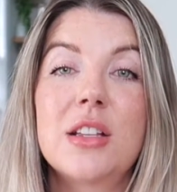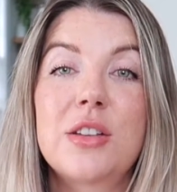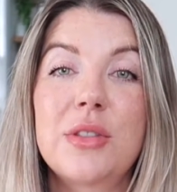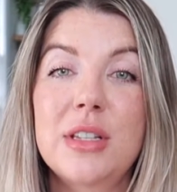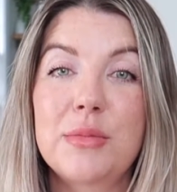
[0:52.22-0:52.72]

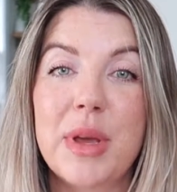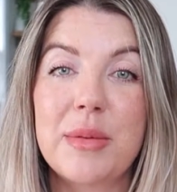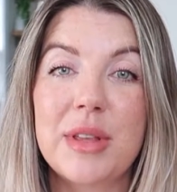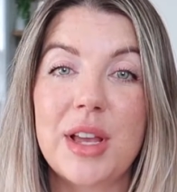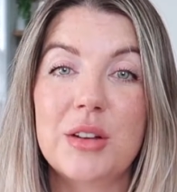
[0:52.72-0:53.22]
So this
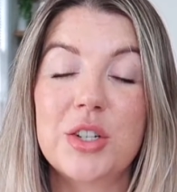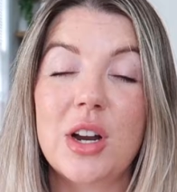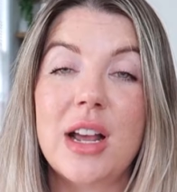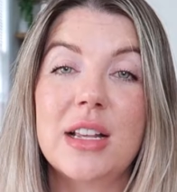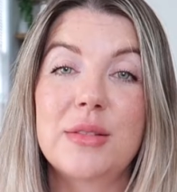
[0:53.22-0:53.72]
baby
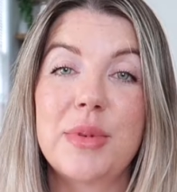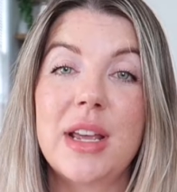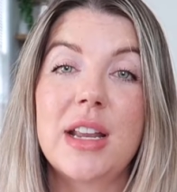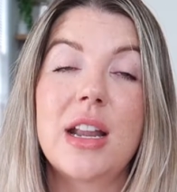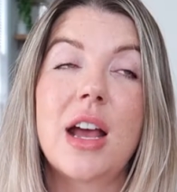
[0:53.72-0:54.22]
lounger has
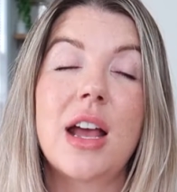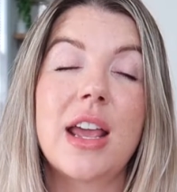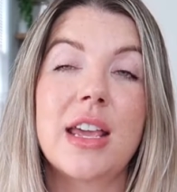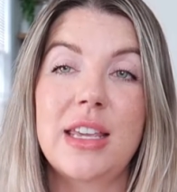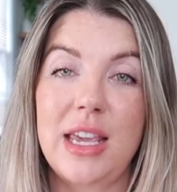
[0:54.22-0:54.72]
been
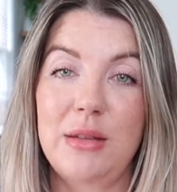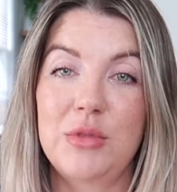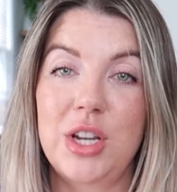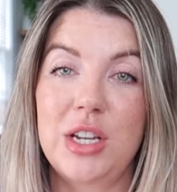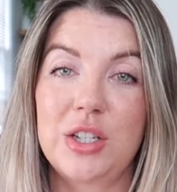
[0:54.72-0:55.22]
a
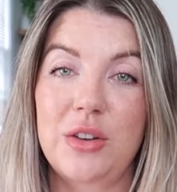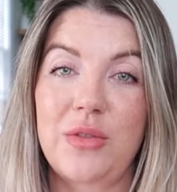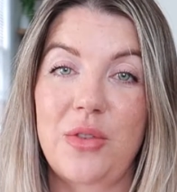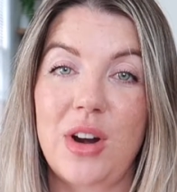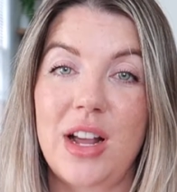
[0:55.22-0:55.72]
game changer
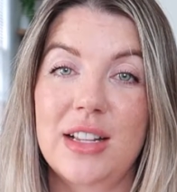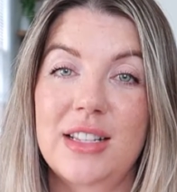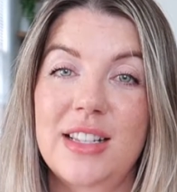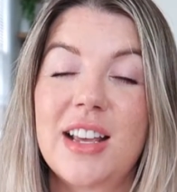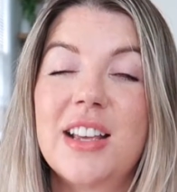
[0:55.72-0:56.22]
for us.
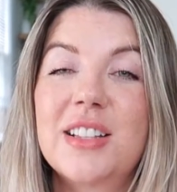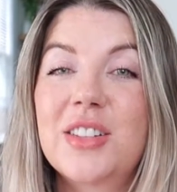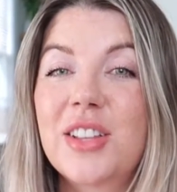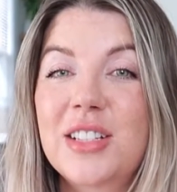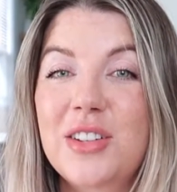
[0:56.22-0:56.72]

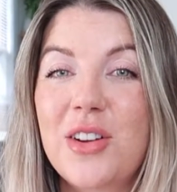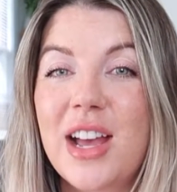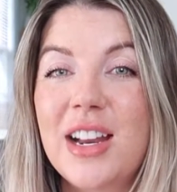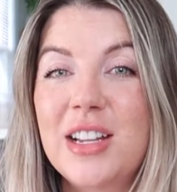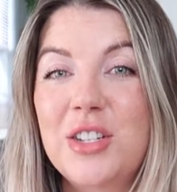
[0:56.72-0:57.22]
So let's go
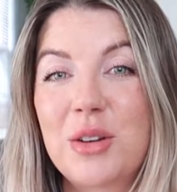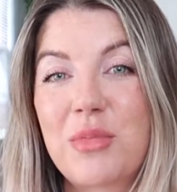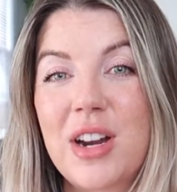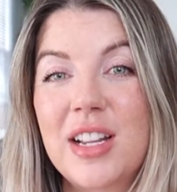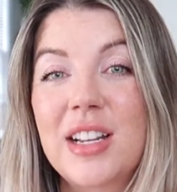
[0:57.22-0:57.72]
ahead and
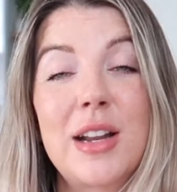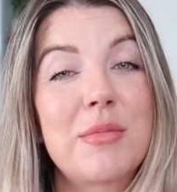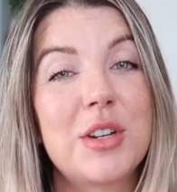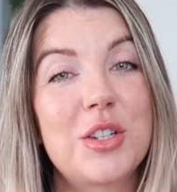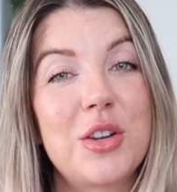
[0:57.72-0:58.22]
jump right in, and I'm
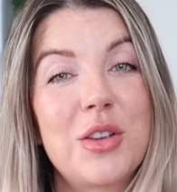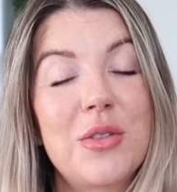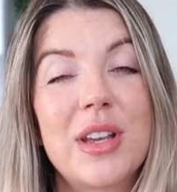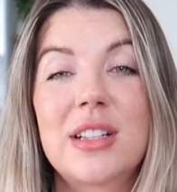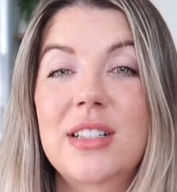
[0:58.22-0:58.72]
going to show
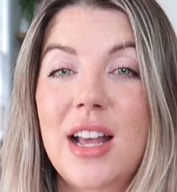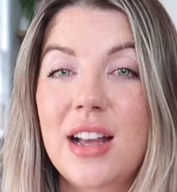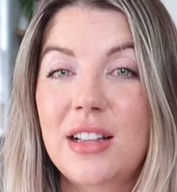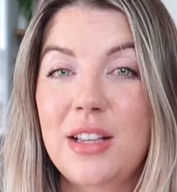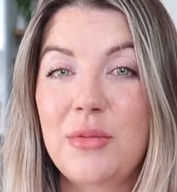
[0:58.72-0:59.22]
you
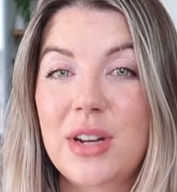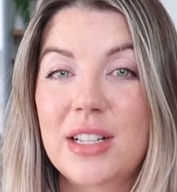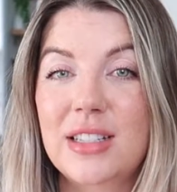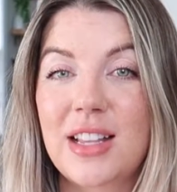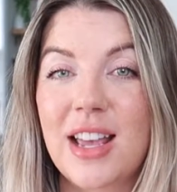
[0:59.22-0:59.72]
exactly what
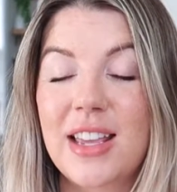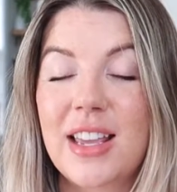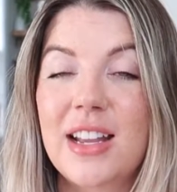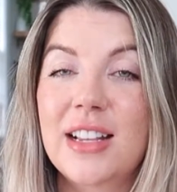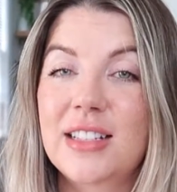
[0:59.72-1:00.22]
it's
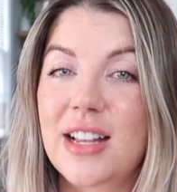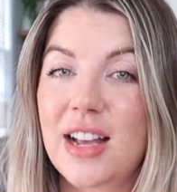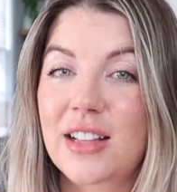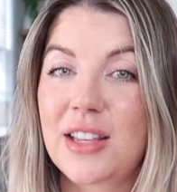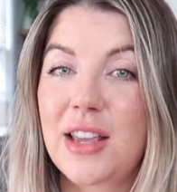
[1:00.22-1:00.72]
like and
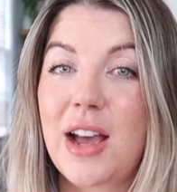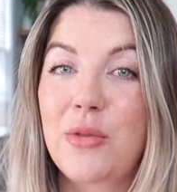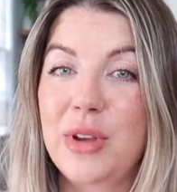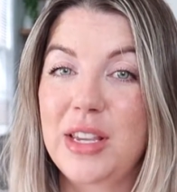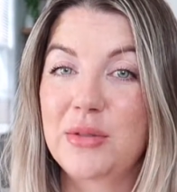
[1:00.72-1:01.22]
exactly
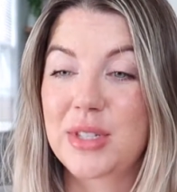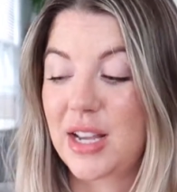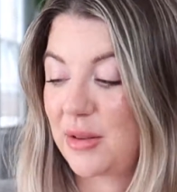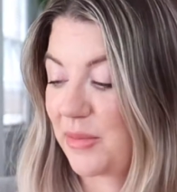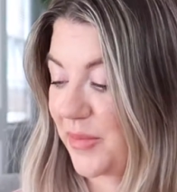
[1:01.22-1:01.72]
how we use it.